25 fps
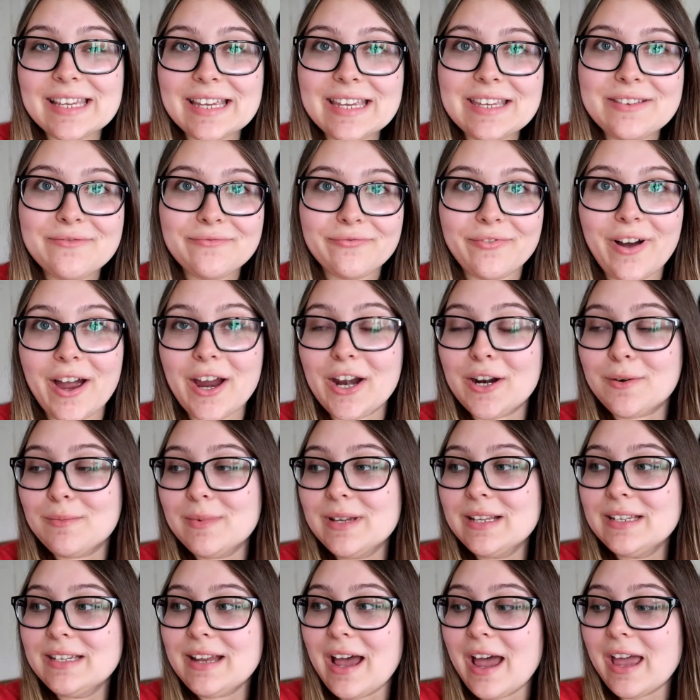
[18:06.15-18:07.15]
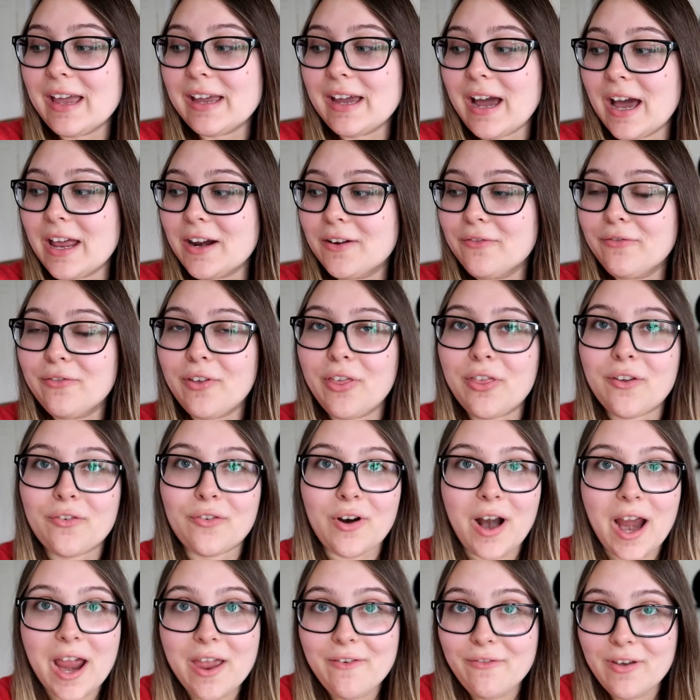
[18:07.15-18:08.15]
the environment I kind of
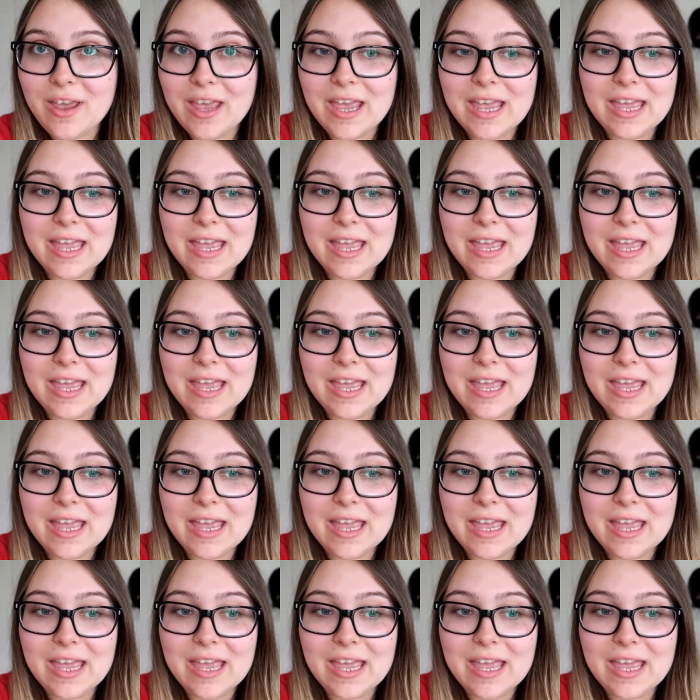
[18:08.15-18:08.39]
thrive